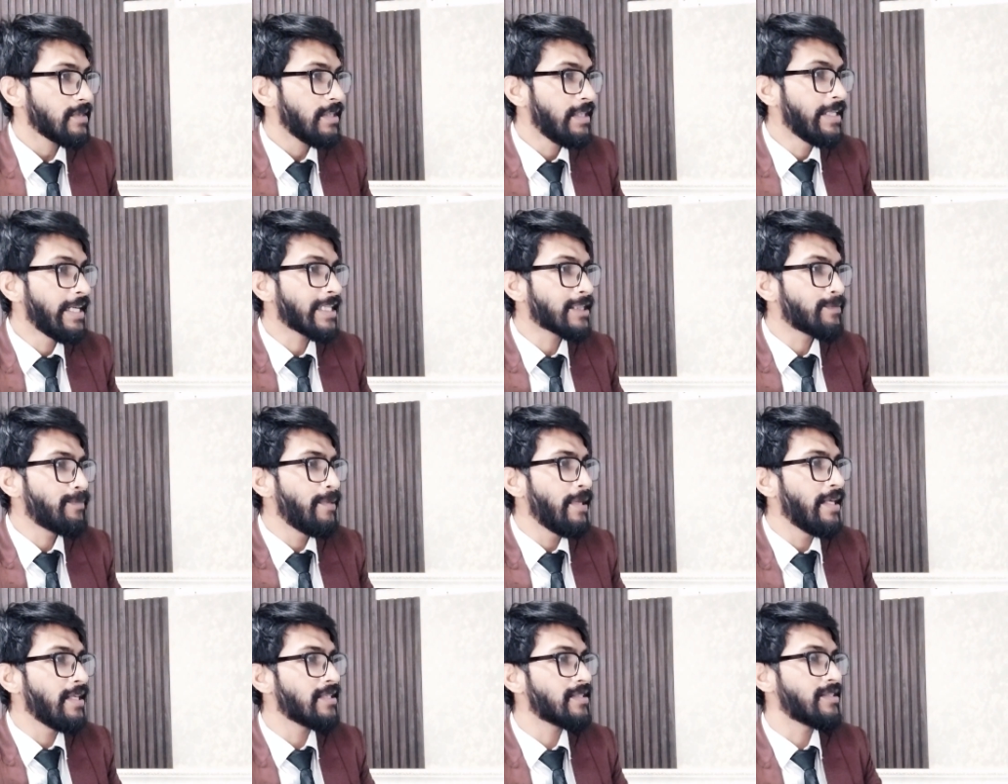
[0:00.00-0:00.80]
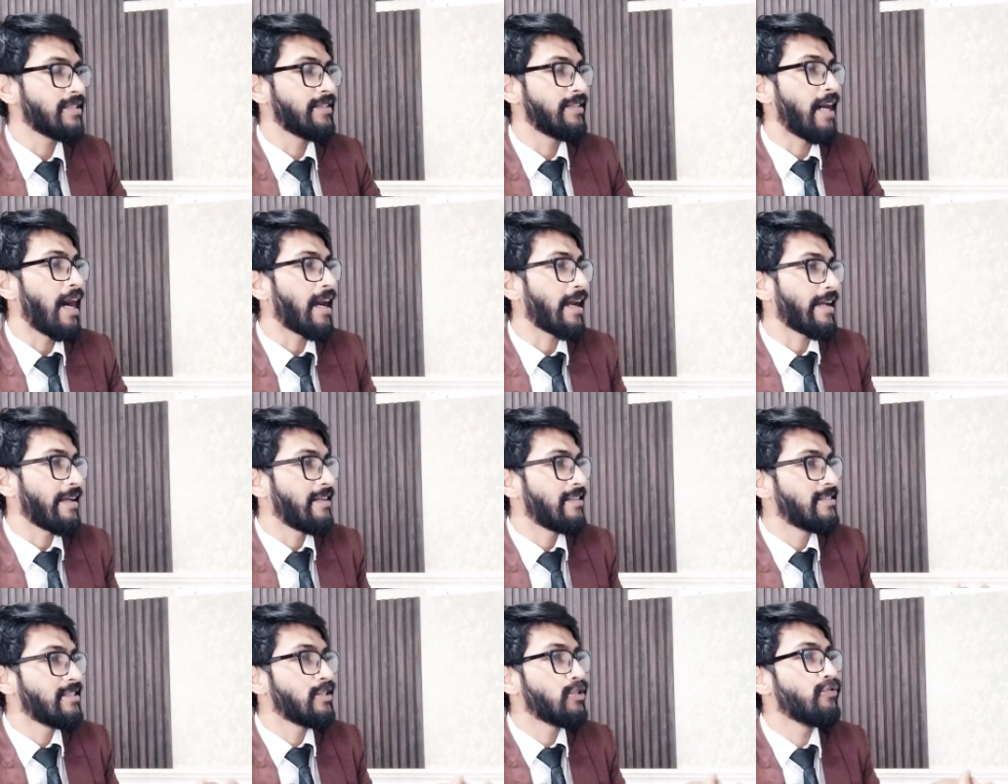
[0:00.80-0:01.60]
It explains dark
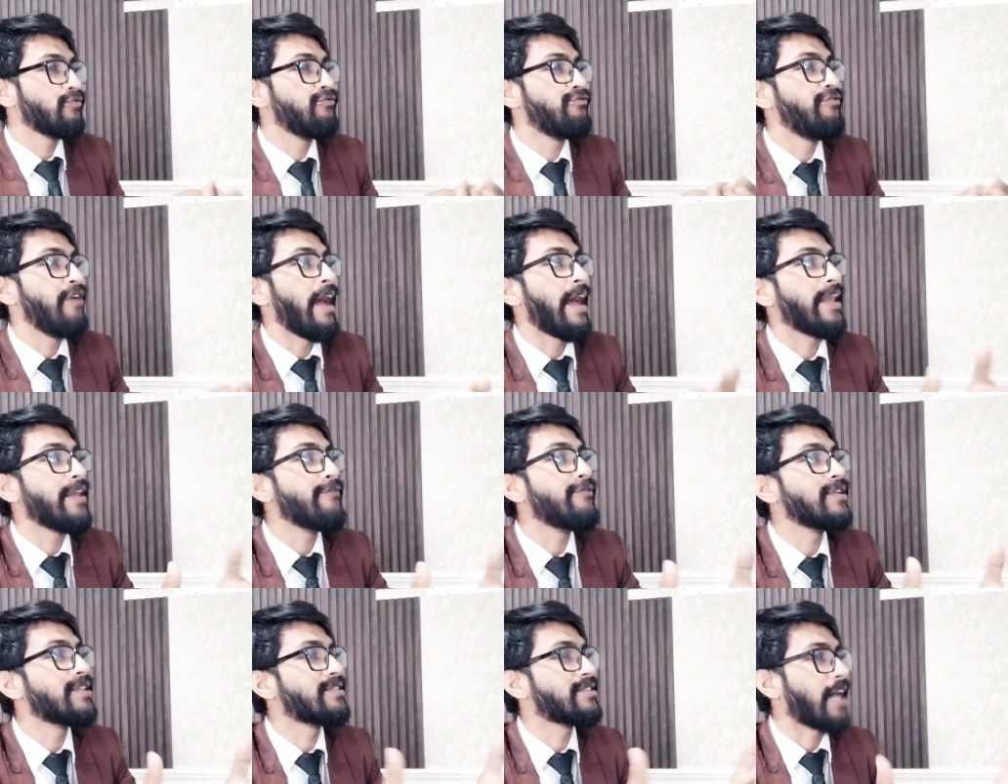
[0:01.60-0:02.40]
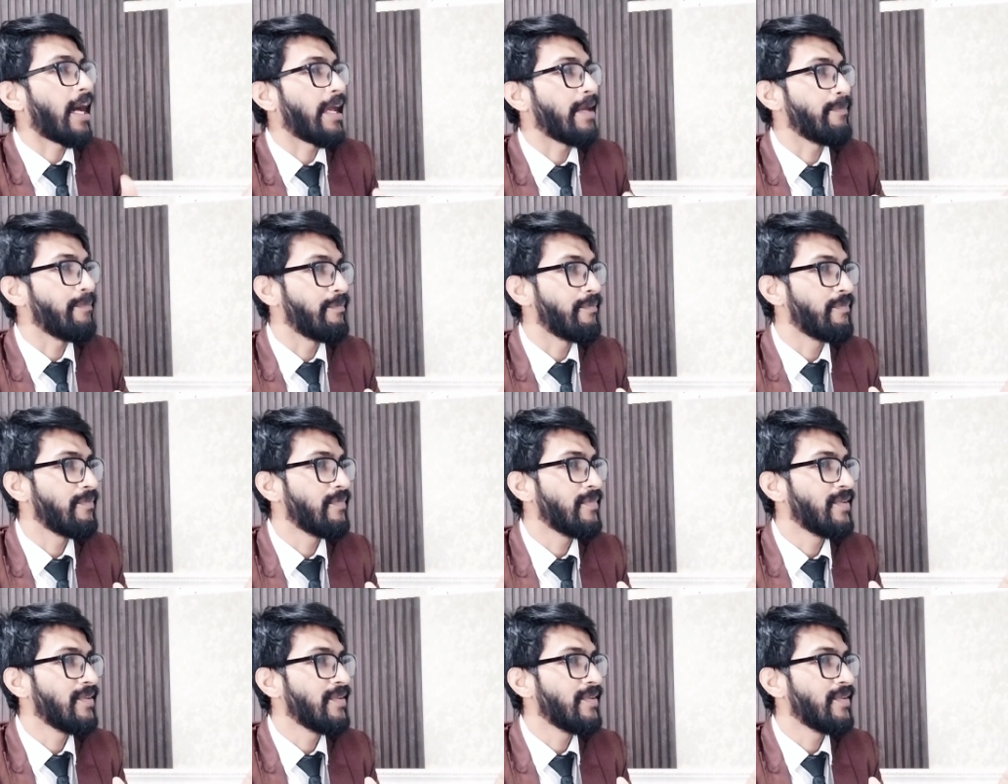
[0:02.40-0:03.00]
energy to vary with time.